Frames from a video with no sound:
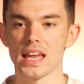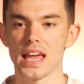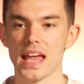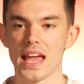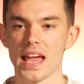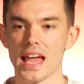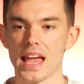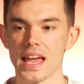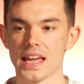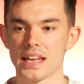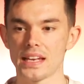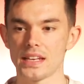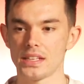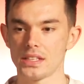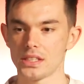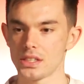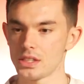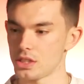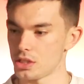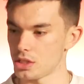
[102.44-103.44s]
and
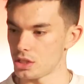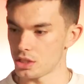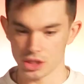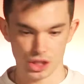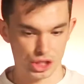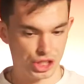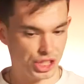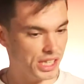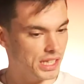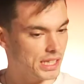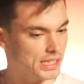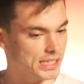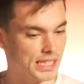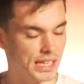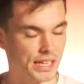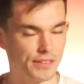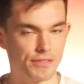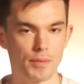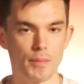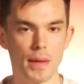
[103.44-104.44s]
she doesn't
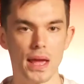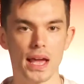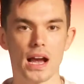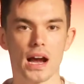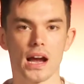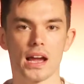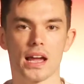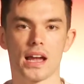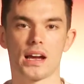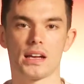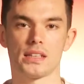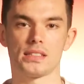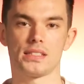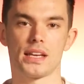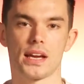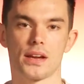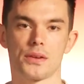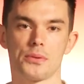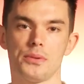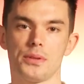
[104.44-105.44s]
even make eye
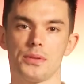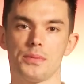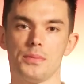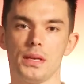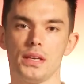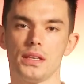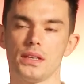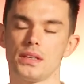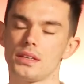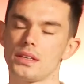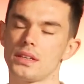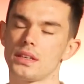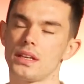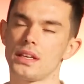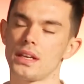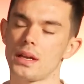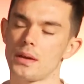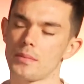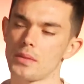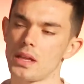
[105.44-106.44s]
contact with me.
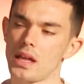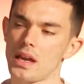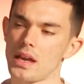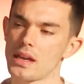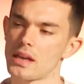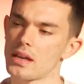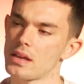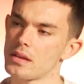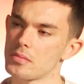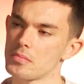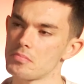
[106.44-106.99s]
And I'm like,